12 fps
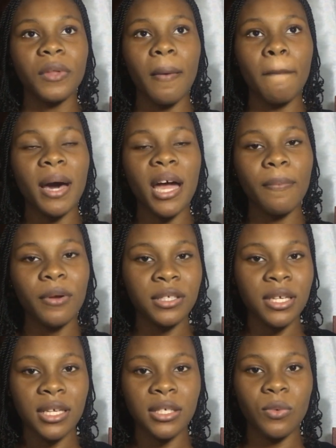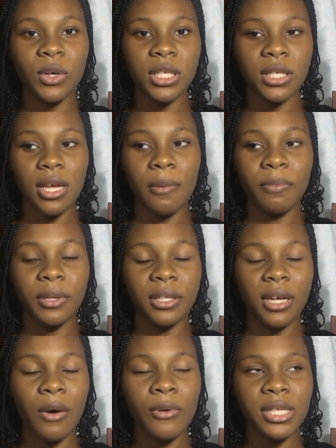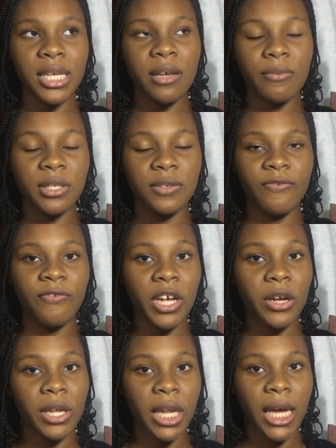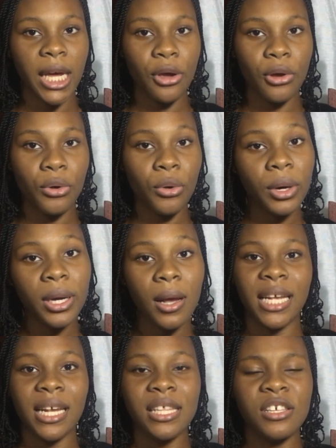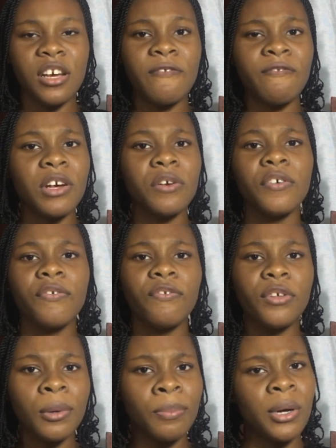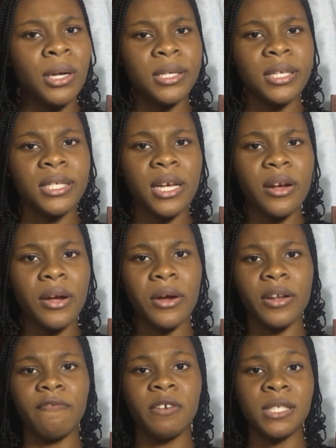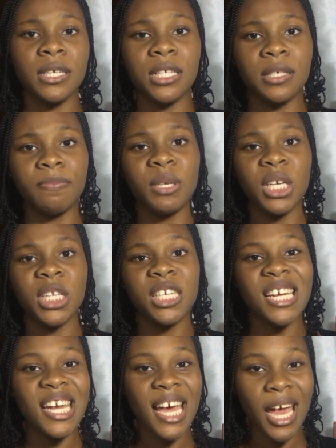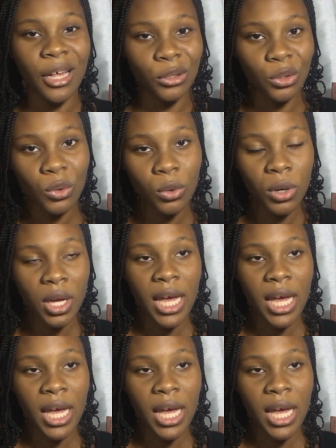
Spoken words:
my process was a bit, I would say it was fairly good. There are very few persons I heard visas be denied to,